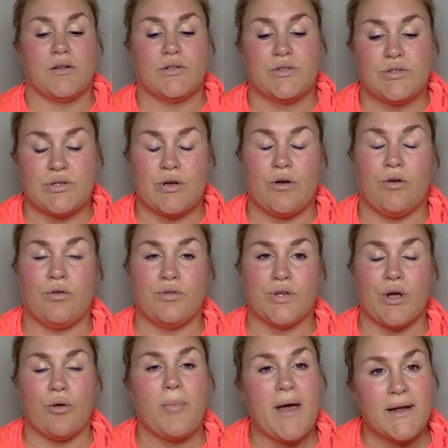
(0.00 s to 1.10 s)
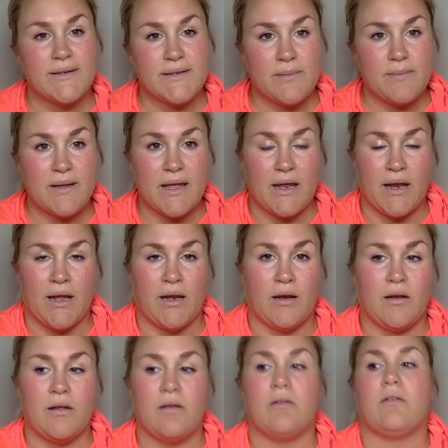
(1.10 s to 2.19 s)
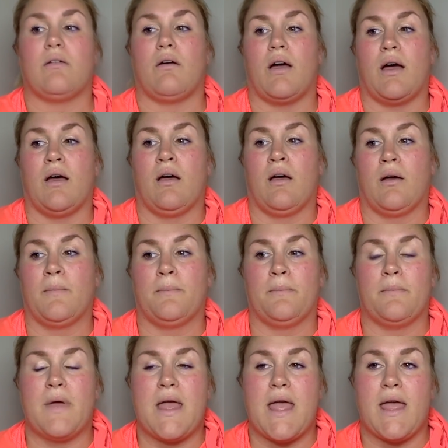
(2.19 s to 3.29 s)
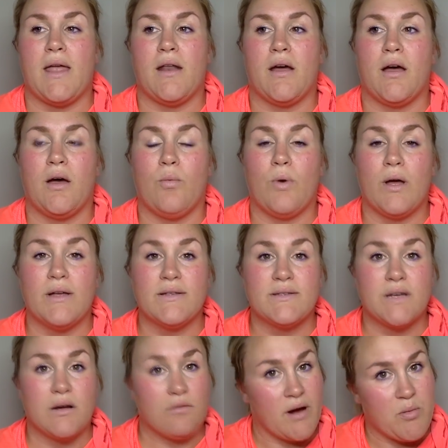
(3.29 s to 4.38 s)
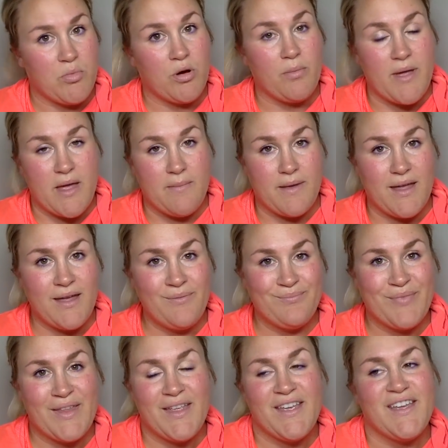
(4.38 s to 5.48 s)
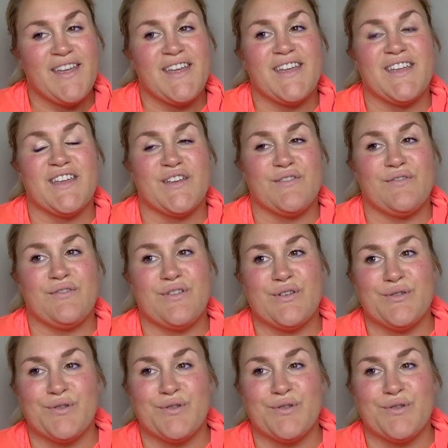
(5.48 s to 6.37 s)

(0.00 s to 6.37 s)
So to go back to the beginning, Ada was a rainbow baby. If you